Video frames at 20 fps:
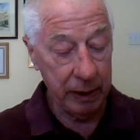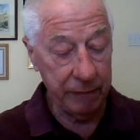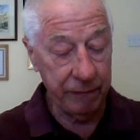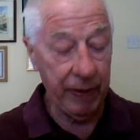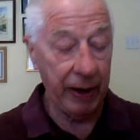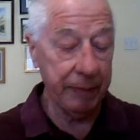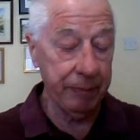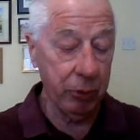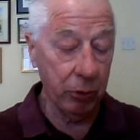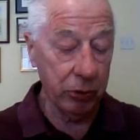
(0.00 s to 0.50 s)
In
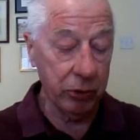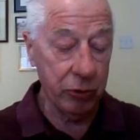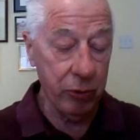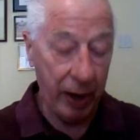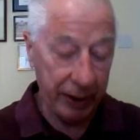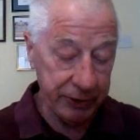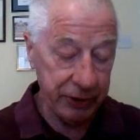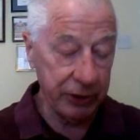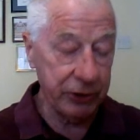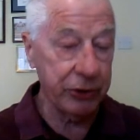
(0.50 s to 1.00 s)
fact, put
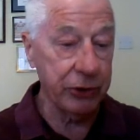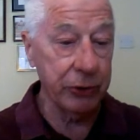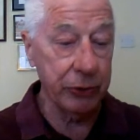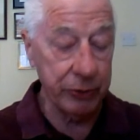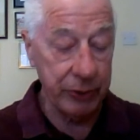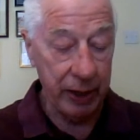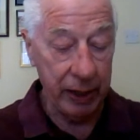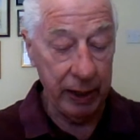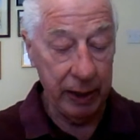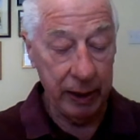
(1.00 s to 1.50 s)

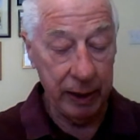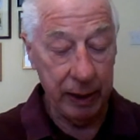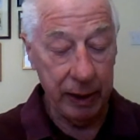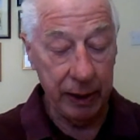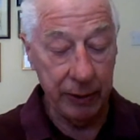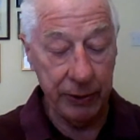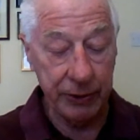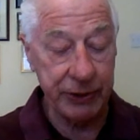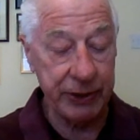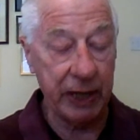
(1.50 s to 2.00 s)
gratitude
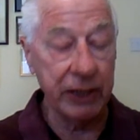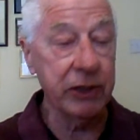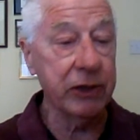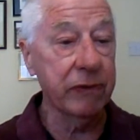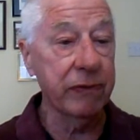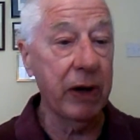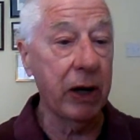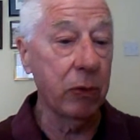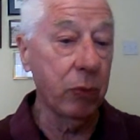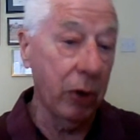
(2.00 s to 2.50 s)
at the
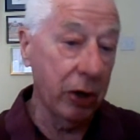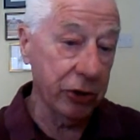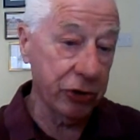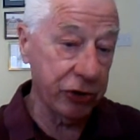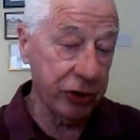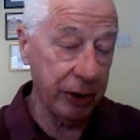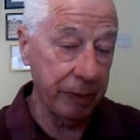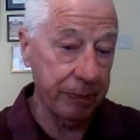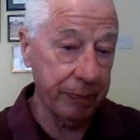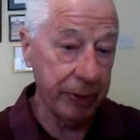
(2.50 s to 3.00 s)
centre of our
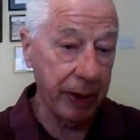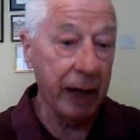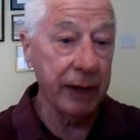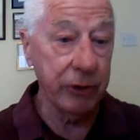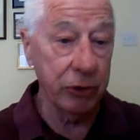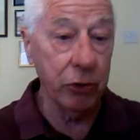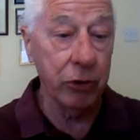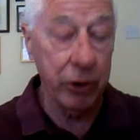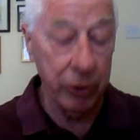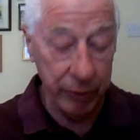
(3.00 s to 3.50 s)
worship,
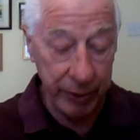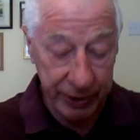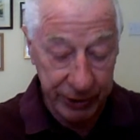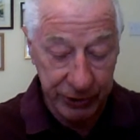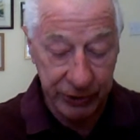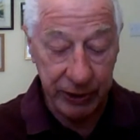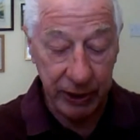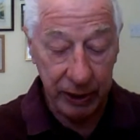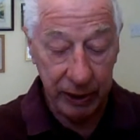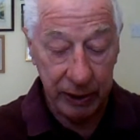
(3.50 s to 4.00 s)
and
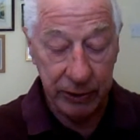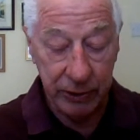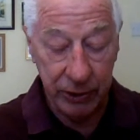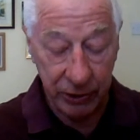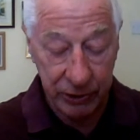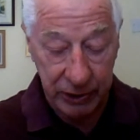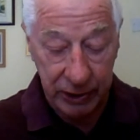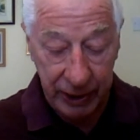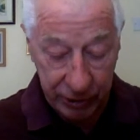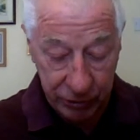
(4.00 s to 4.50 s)
Eucharist
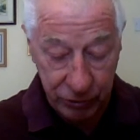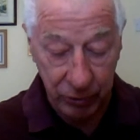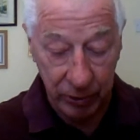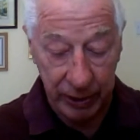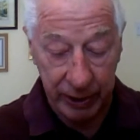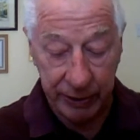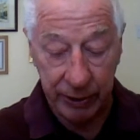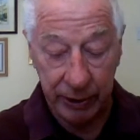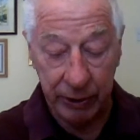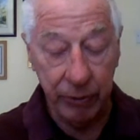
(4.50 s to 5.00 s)
does
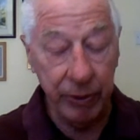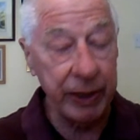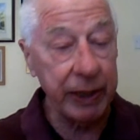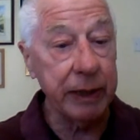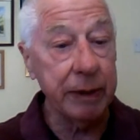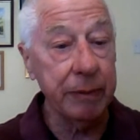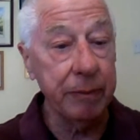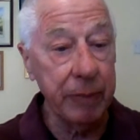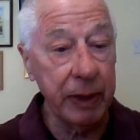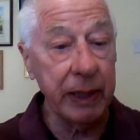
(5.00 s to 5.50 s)
literally in the
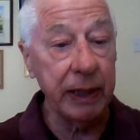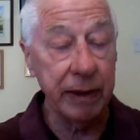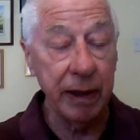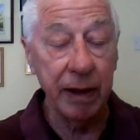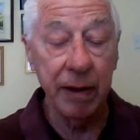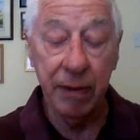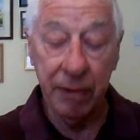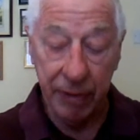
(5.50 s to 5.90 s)
Greek mean